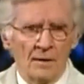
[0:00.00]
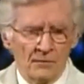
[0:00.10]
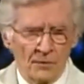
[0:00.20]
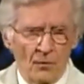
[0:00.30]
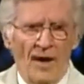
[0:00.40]

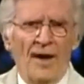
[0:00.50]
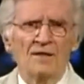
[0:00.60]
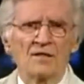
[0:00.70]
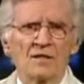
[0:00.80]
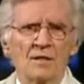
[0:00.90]
and the
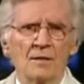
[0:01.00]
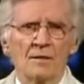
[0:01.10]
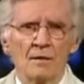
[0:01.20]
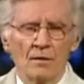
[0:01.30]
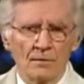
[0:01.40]
grass
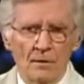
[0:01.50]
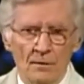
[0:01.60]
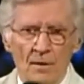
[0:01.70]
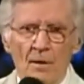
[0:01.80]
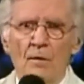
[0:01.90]
or,
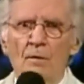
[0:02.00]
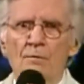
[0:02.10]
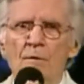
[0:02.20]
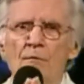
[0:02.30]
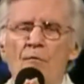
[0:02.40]
or,
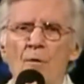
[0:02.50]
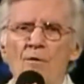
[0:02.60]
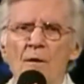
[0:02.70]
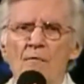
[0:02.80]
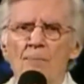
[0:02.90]
or the
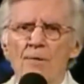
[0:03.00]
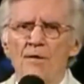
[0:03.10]
forming of it.